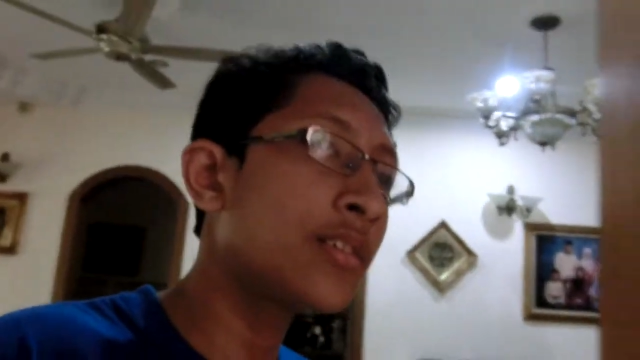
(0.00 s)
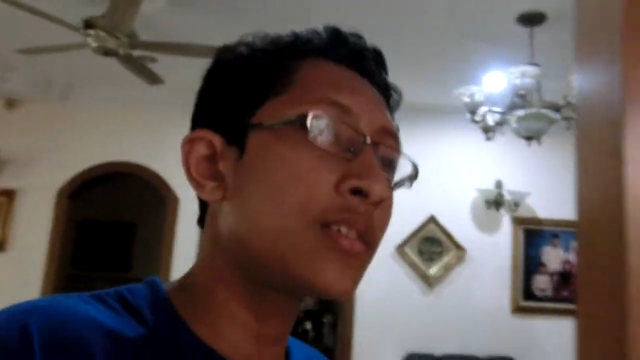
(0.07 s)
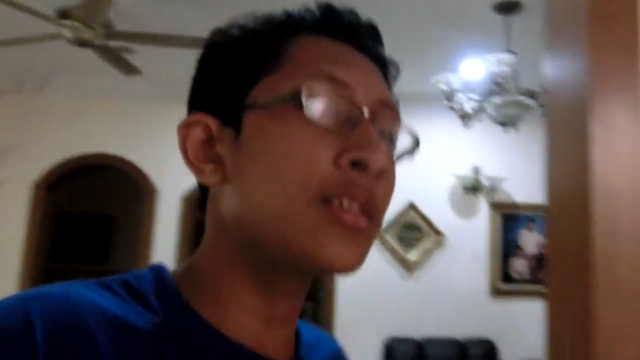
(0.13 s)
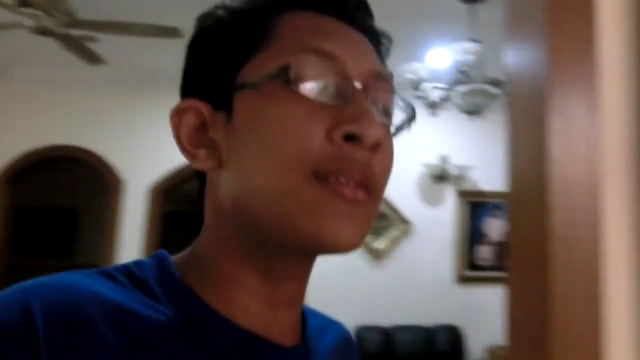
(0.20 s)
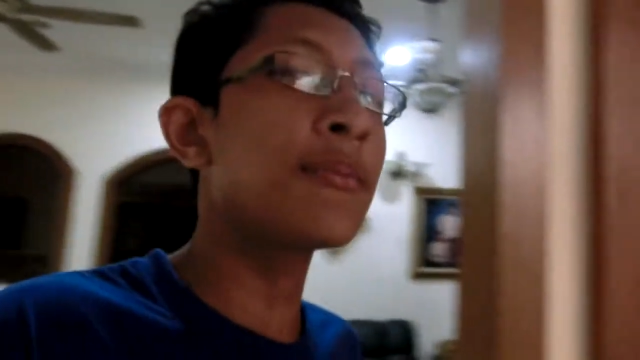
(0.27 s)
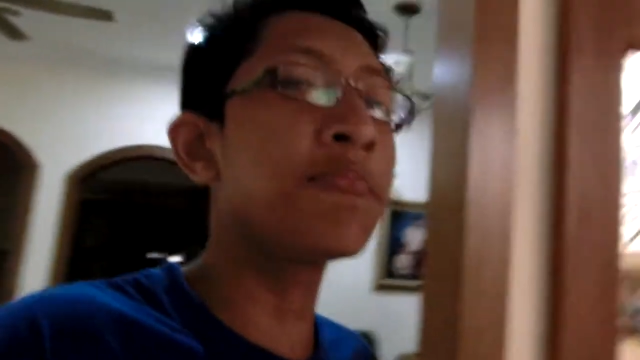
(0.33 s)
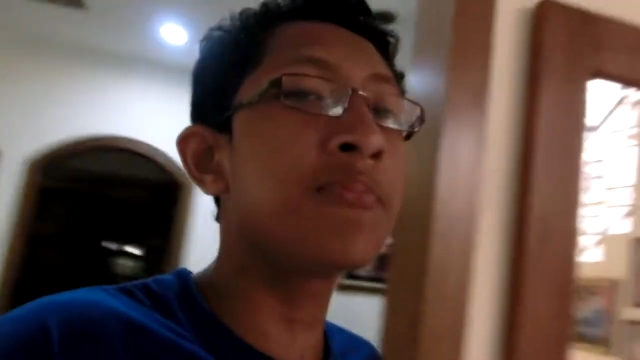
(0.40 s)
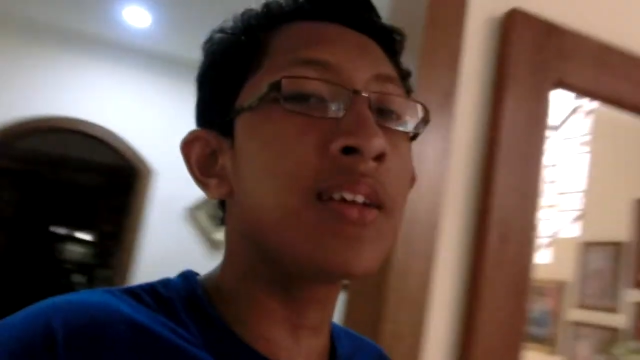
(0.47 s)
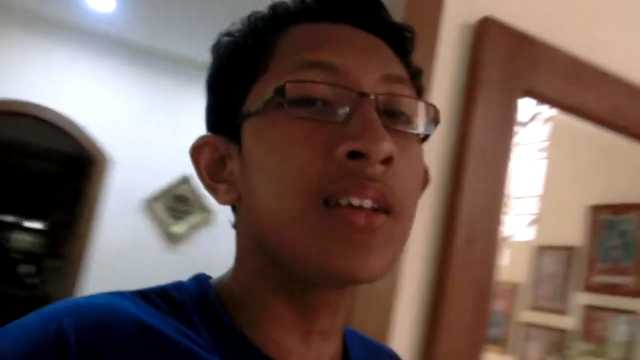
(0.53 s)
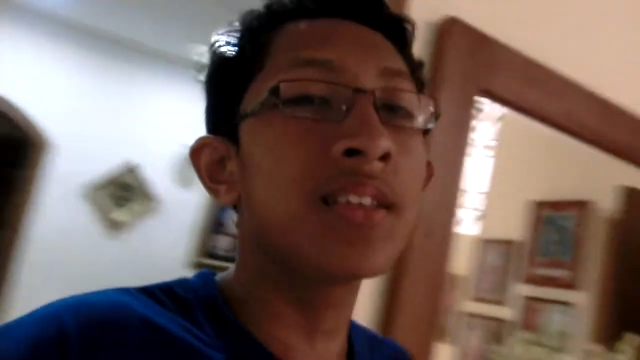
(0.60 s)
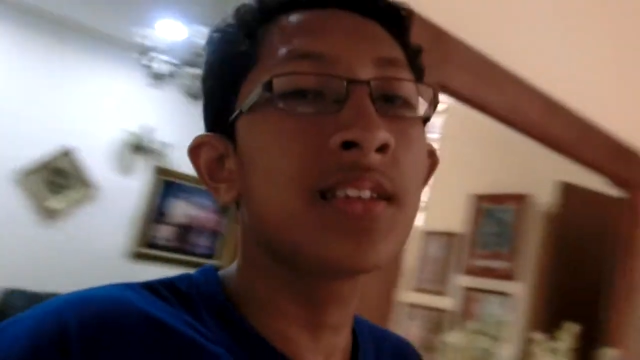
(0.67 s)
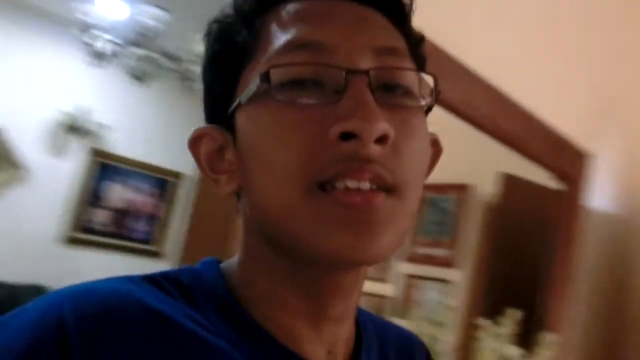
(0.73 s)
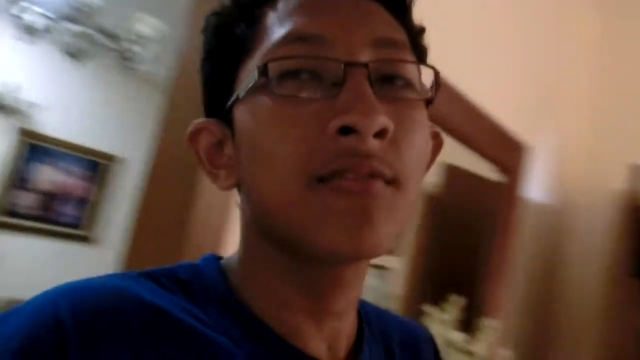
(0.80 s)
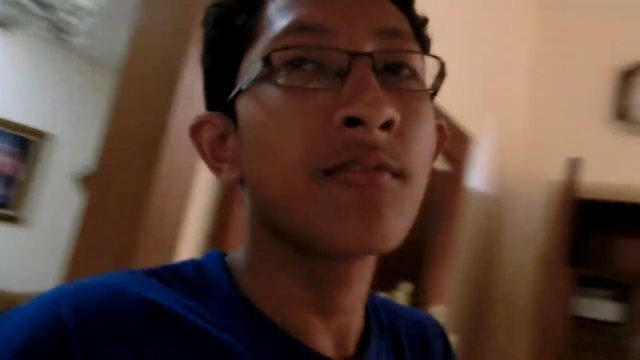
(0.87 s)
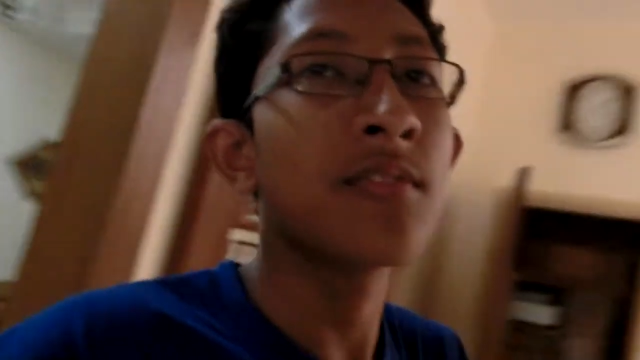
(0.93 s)
keep
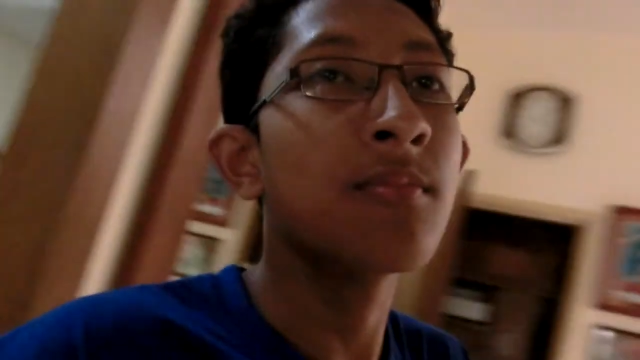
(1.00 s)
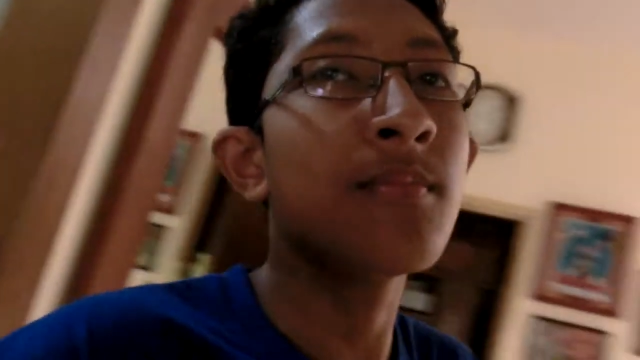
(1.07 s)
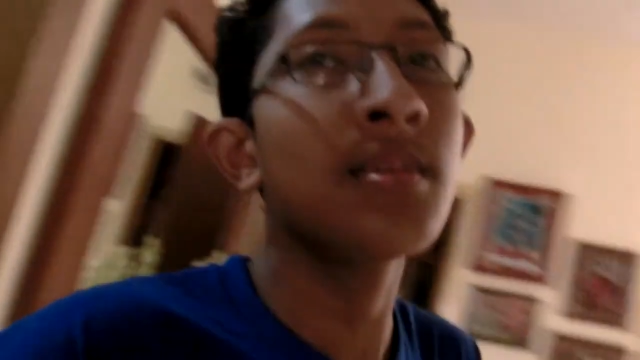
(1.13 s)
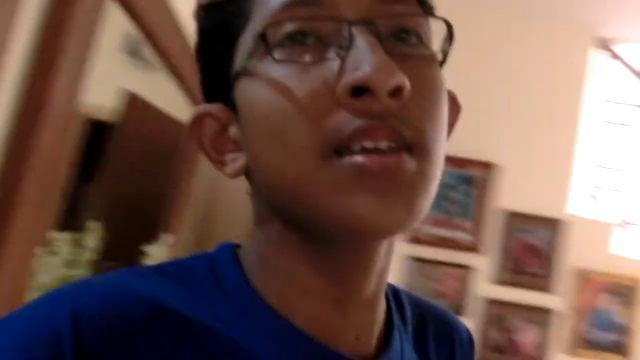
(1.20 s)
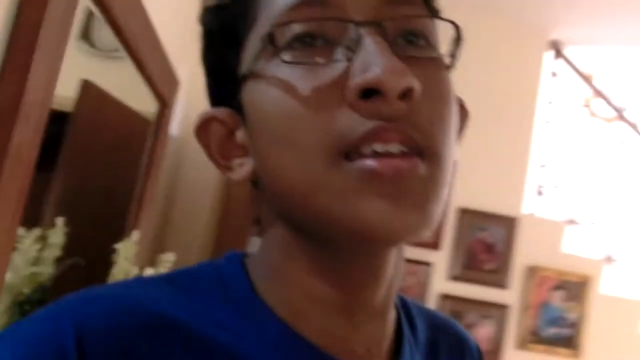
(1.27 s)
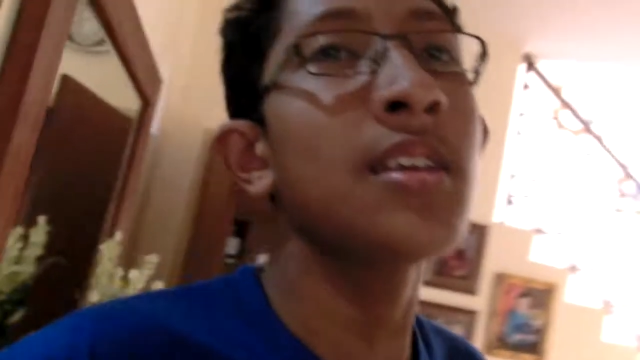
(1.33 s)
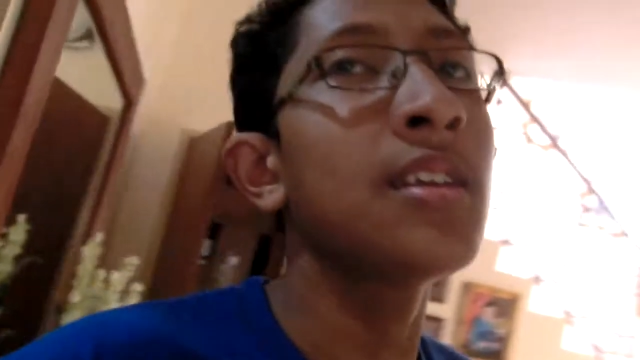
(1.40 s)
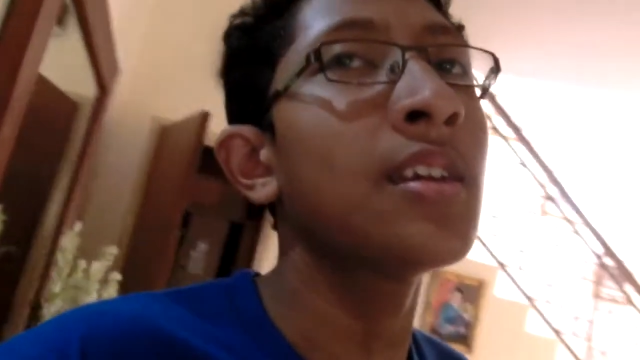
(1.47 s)
updating with me.